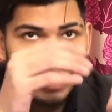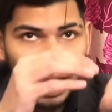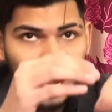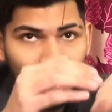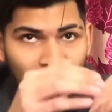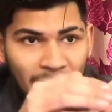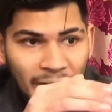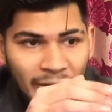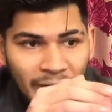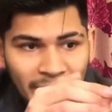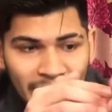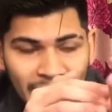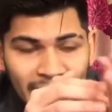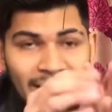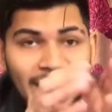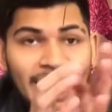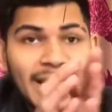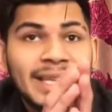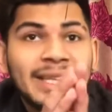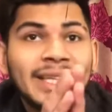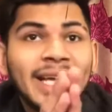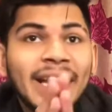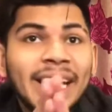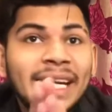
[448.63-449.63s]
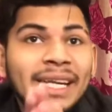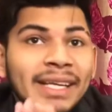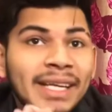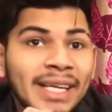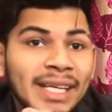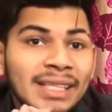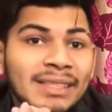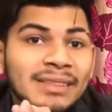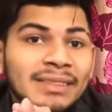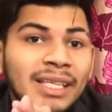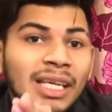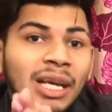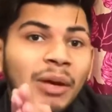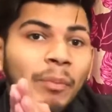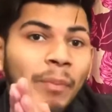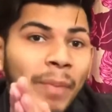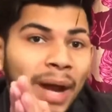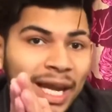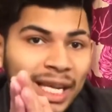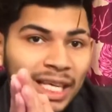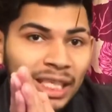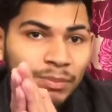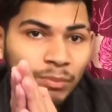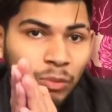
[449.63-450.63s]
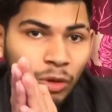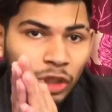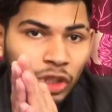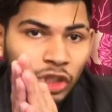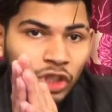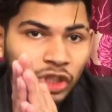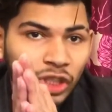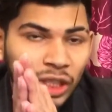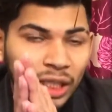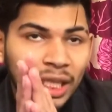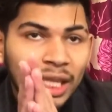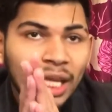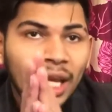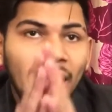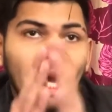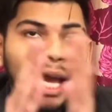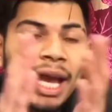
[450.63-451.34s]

occurring in the intrinsic minus position.